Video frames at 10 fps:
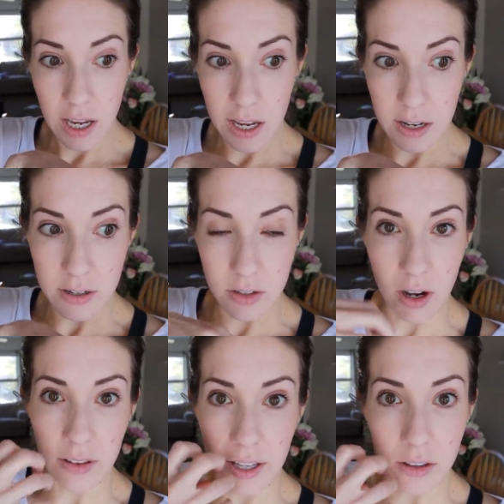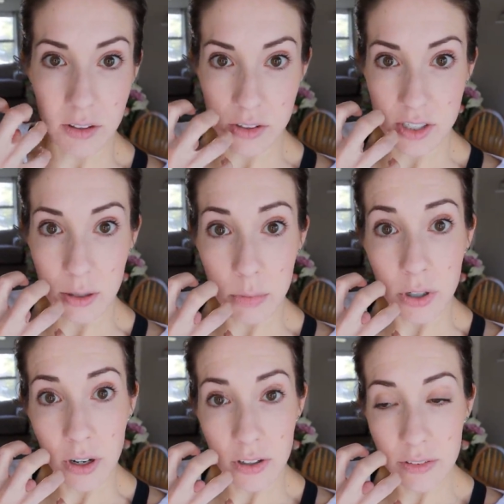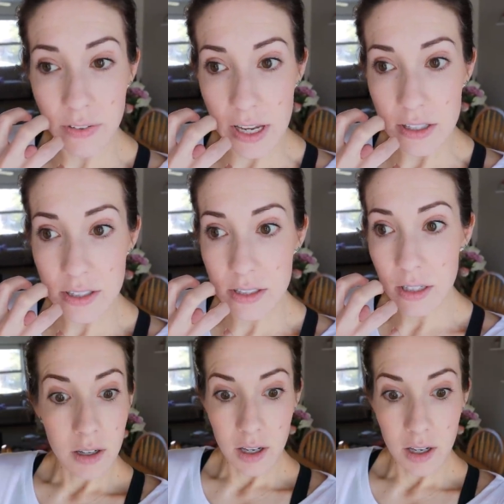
and got like a little sunburn on her face.